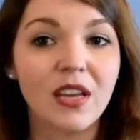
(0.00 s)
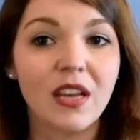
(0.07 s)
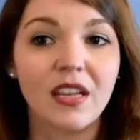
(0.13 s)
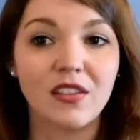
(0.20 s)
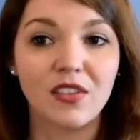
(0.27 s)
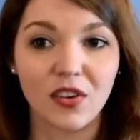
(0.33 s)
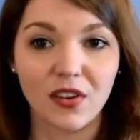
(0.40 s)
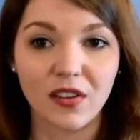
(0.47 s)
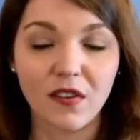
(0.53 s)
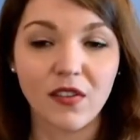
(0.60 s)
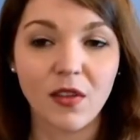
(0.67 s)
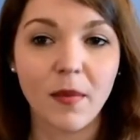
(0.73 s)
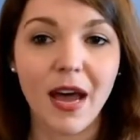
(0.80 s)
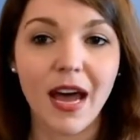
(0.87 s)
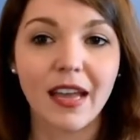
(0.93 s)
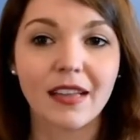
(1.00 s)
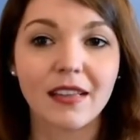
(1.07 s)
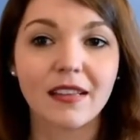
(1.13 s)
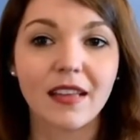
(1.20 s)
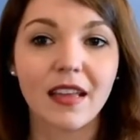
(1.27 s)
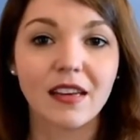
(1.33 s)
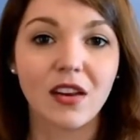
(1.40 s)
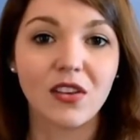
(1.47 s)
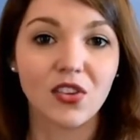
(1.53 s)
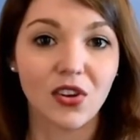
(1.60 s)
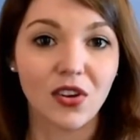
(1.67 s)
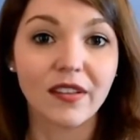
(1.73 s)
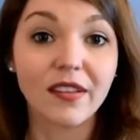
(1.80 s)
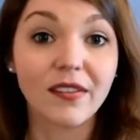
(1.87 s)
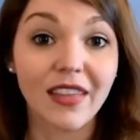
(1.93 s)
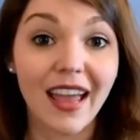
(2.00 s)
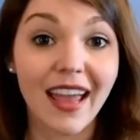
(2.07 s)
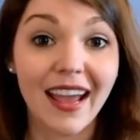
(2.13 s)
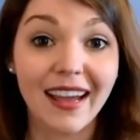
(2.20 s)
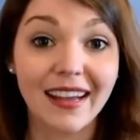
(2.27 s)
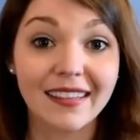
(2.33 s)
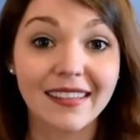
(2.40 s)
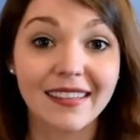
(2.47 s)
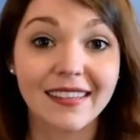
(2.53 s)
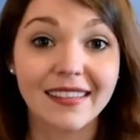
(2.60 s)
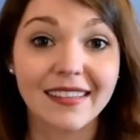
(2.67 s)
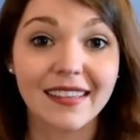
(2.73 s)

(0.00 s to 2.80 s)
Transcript: endurance of the mind and endurance of the hands.